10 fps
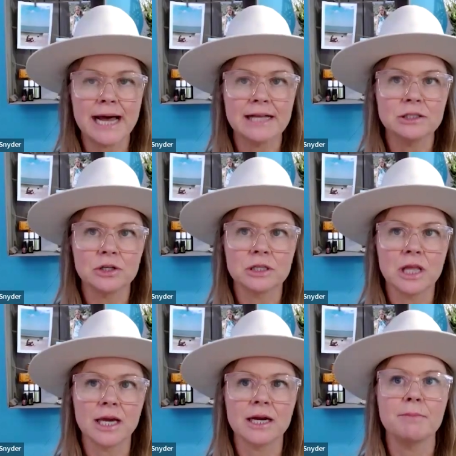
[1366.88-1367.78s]
that look
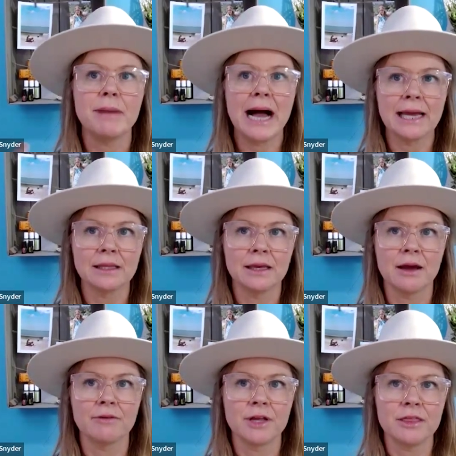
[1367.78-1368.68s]
like compiling
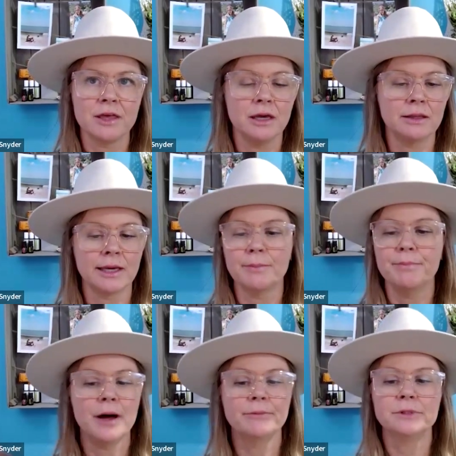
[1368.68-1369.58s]
everything, like
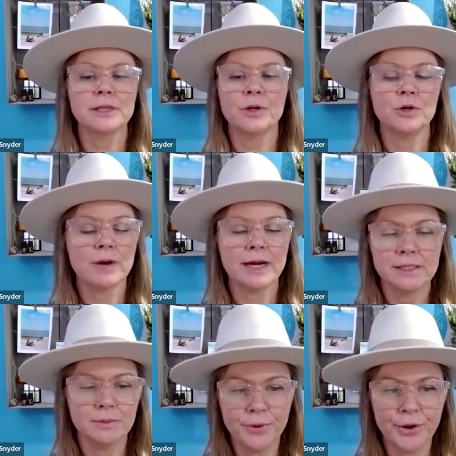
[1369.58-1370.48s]
of someone who
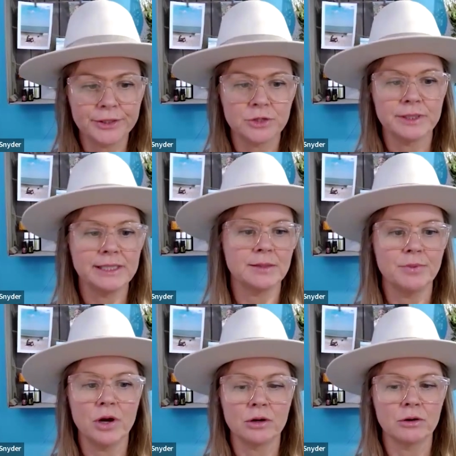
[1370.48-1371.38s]
writes a book to release a
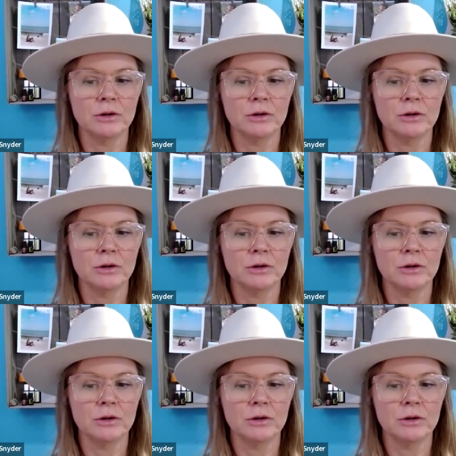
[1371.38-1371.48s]
book?